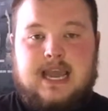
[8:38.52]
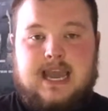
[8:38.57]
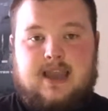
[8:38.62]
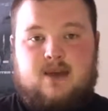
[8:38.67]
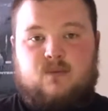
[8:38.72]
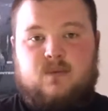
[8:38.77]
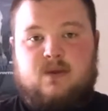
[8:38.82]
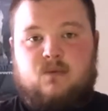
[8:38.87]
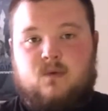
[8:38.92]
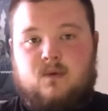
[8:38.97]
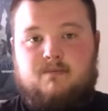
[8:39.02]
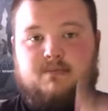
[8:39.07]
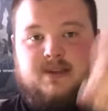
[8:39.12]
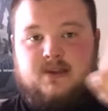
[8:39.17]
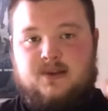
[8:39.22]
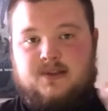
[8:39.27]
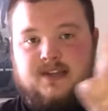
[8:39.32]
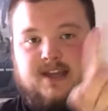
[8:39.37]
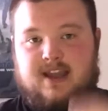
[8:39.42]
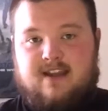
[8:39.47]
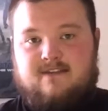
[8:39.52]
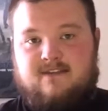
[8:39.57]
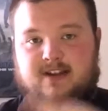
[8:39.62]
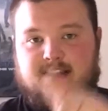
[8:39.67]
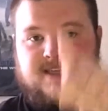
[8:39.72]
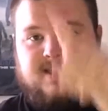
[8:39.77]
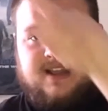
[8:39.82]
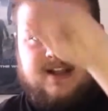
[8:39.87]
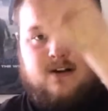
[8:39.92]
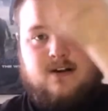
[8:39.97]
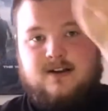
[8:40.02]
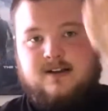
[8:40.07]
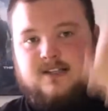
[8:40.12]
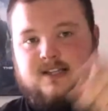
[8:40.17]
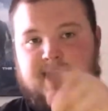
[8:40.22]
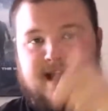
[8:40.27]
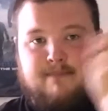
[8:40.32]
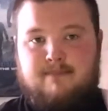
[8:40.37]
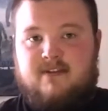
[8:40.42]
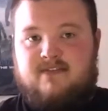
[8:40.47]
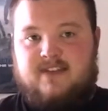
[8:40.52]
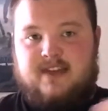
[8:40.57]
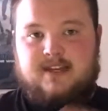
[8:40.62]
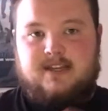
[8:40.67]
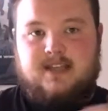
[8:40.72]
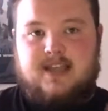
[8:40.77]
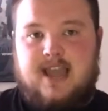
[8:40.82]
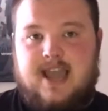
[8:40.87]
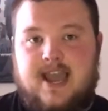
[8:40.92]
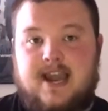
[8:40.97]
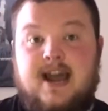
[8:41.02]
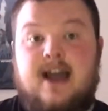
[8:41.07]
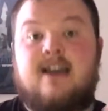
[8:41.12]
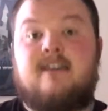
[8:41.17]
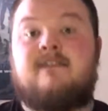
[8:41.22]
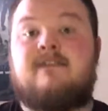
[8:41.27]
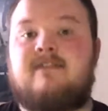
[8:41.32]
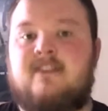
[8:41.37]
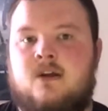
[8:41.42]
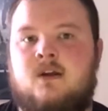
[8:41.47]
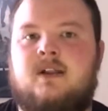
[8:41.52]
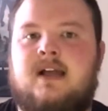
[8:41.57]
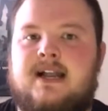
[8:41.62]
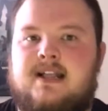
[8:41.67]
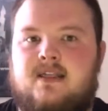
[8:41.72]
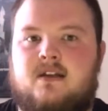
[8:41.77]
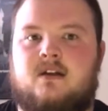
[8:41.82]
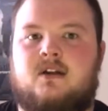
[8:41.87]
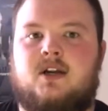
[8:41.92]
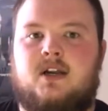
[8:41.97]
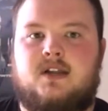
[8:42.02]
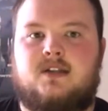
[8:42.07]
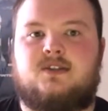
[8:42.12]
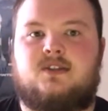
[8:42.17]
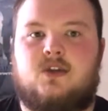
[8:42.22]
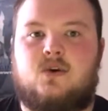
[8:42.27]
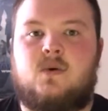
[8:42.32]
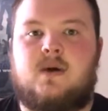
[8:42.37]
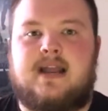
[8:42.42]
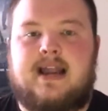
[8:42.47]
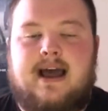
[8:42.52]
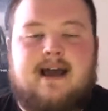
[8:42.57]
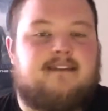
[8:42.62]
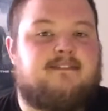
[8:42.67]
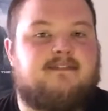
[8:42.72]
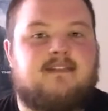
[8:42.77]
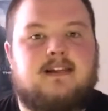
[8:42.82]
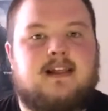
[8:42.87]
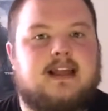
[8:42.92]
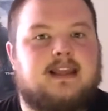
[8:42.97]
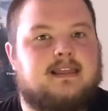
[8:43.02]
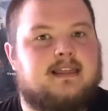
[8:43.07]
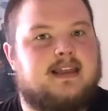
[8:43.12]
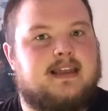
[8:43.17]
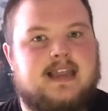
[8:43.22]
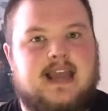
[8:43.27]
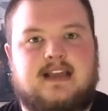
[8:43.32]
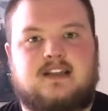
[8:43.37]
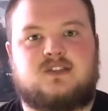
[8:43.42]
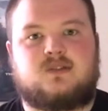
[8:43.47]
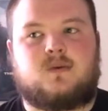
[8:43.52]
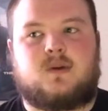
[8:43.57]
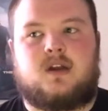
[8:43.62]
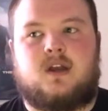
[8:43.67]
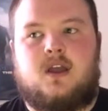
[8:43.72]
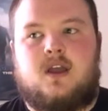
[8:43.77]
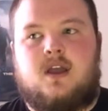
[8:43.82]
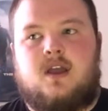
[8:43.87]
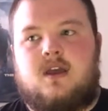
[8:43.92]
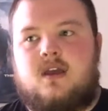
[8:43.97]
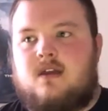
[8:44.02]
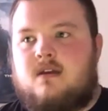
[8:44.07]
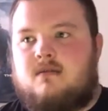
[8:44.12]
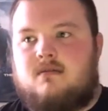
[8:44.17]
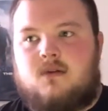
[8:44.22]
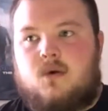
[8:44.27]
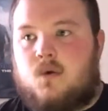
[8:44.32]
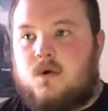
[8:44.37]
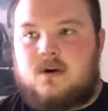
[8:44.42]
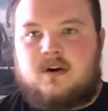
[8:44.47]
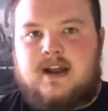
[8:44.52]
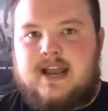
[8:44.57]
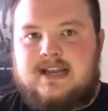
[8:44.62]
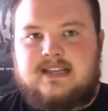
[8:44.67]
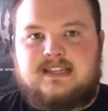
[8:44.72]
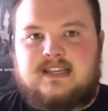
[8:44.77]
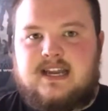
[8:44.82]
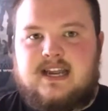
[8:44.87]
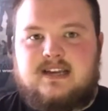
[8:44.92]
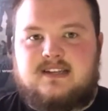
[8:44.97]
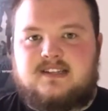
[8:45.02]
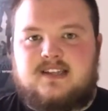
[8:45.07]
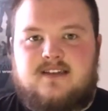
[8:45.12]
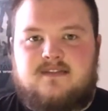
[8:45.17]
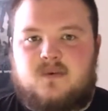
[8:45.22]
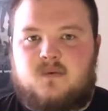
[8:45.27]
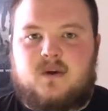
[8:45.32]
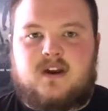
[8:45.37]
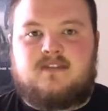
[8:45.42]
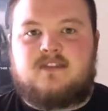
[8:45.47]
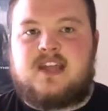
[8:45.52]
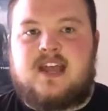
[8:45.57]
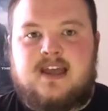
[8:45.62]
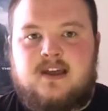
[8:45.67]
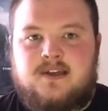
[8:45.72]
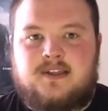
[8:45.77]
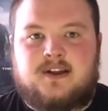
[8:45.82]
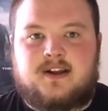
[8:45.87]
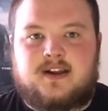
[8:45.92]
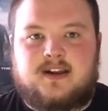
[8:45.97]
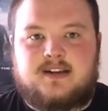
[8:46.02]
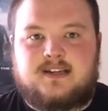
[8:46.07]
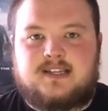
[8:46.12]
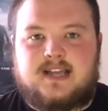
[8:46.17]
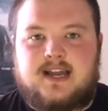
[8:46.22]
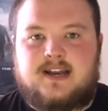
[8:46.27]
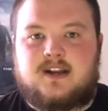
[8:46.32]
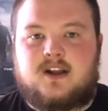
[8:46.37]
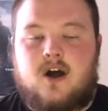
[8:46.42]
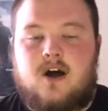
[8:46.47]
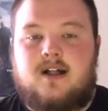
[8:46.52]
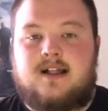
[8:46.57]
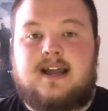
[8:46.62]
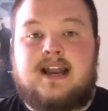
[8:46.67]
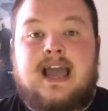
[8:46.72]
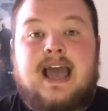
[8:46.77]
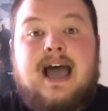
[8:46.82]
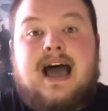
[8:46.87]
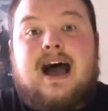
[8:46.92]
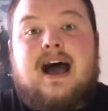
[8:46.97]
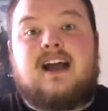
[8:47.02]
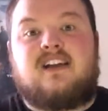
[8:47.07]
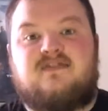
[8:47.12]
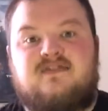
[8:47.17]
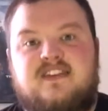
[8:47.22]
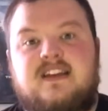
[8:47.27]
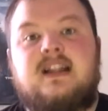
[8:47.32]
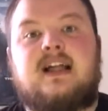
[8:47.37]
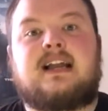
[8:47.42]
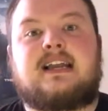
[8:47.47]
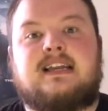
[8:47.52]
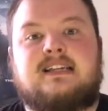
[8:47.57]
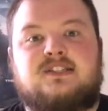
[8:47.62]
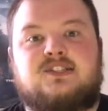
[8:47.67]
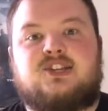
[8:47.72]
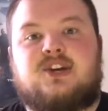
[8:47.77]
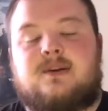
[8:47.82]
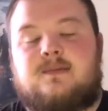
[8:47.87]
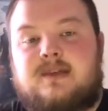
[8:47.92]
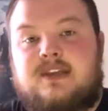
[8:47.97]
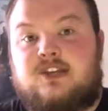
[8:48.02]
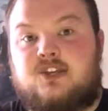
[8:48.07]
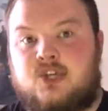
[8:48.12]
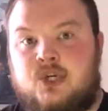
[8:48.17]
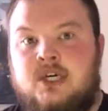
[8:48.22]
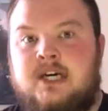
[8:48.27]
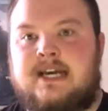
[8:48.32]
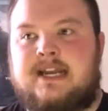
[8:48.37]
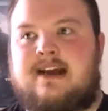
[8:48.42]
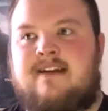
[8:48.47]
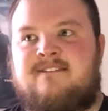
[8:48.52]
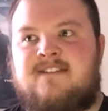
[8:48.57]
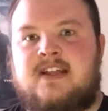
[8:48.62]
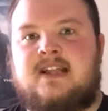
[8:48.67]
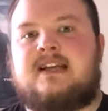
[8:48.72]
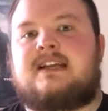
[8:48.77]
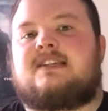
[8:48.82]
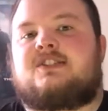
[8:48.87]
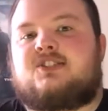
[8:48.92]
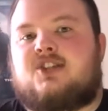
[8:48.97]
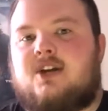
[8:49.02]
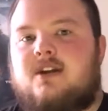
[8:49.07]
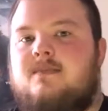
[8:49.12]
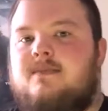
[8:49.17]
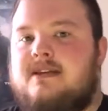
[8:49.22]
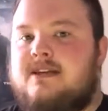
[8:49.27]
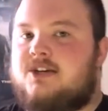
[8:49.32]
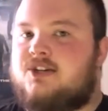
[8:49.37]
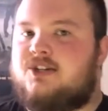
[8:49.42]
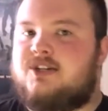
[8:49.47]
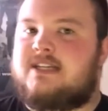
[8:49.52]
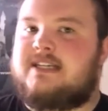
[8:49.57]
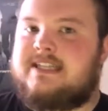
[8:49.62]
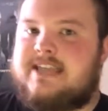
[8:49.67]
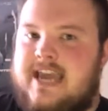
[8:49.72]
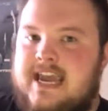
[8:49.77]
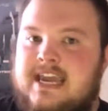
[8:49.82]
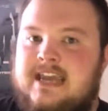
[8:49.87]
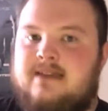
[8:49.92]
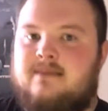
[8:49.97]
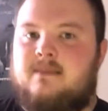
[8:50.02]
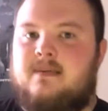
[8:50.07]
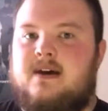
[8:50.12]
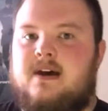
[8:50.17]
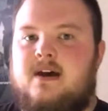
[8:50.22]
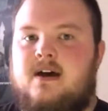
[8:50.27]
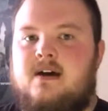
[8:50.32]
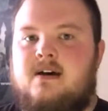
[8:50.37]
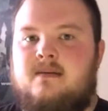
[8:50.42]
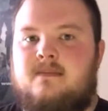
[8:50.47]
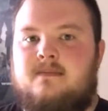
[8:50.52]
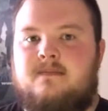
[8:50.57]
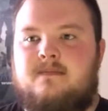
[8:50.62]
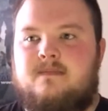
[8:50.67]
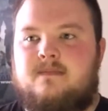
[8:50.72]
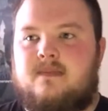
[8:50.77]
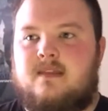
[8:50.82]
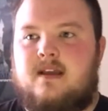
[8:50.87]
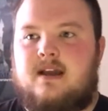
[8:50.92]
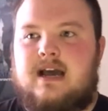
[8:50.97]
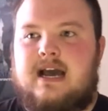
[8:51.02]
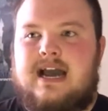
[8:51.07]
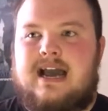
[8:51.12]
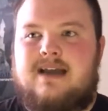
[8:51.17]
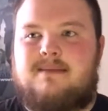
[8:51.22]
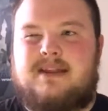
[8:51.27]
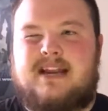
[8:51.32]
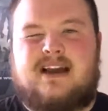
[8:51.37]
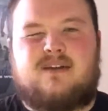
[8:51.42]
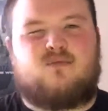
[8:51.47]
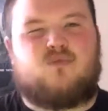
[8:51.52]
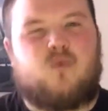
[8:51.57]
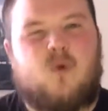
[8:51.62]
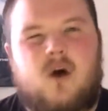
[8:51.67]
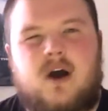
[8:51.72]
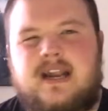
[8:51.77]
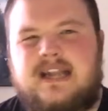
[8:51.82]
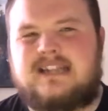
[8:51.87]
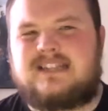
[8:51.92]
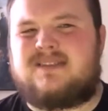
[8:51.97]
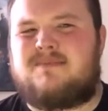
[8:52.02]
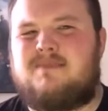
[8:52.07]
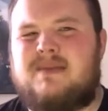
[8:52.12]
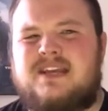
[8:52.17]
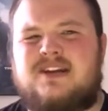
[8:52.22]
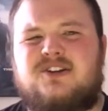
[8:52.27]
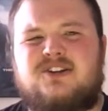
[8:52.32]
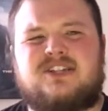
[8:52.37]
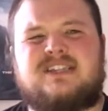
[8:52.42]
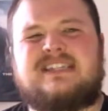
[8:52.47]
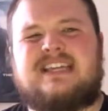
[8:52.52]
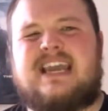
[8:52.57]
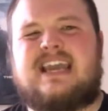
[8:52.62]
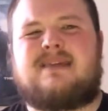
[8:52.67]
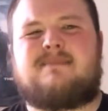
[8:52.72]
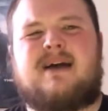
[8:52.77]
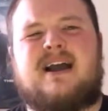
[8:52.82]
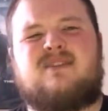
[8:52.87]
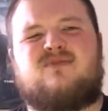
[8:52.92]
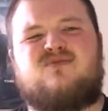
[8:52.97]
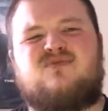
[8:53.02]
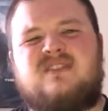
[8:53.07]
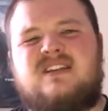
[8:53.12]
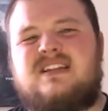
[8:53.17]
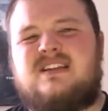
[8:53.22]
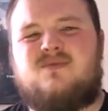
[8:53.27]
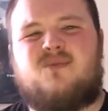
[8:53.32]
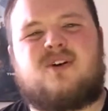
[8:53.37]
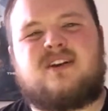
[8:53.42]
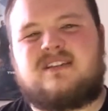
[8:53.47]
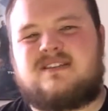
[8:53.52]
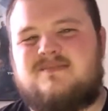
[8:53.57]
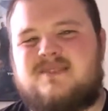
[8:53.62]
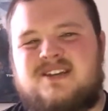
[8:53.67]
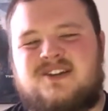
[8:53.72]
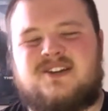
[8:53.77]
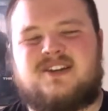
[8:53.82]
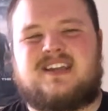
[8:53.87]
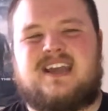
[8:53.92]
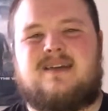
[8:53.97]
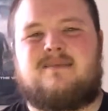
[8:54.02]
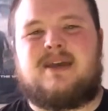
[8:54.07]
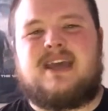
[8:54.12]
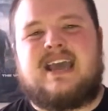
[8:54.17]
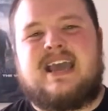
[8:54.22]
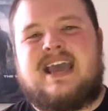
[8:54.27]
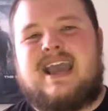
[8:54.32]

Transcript: and we will build everything on top of it. And I feel like they're going to do it. I feel like the next one, Order 1887, whatever the hell they're going to decide to call it, I feel like it's going to be good. I feel like it's going to be a good game. I mean, I want it to be a good game. I really want it to be a good game.